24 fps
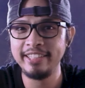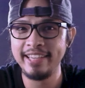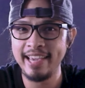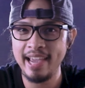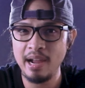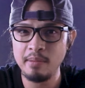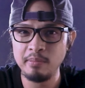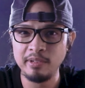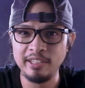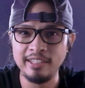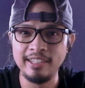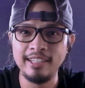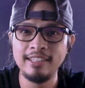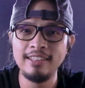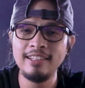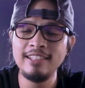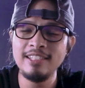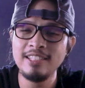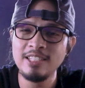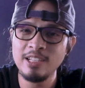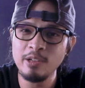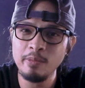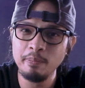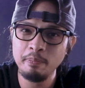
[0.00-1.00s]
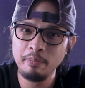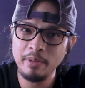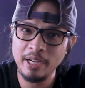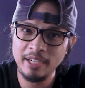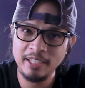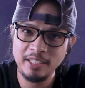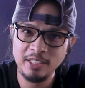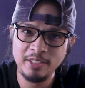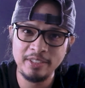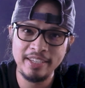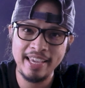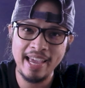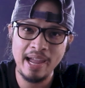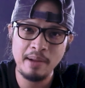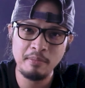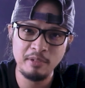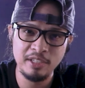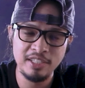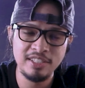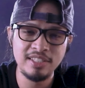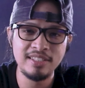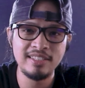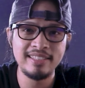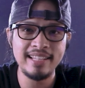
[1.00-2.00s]
camera, at least compared to
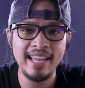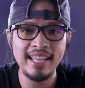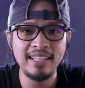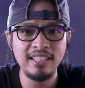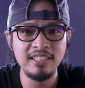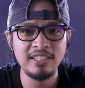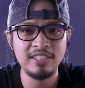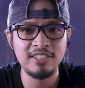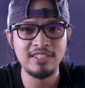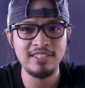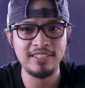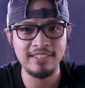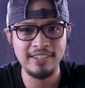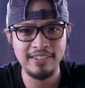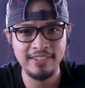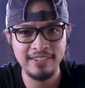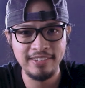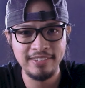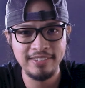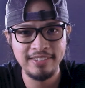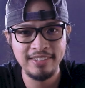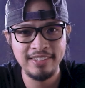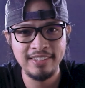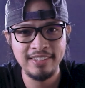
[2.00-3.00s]
cameras 10 years ago.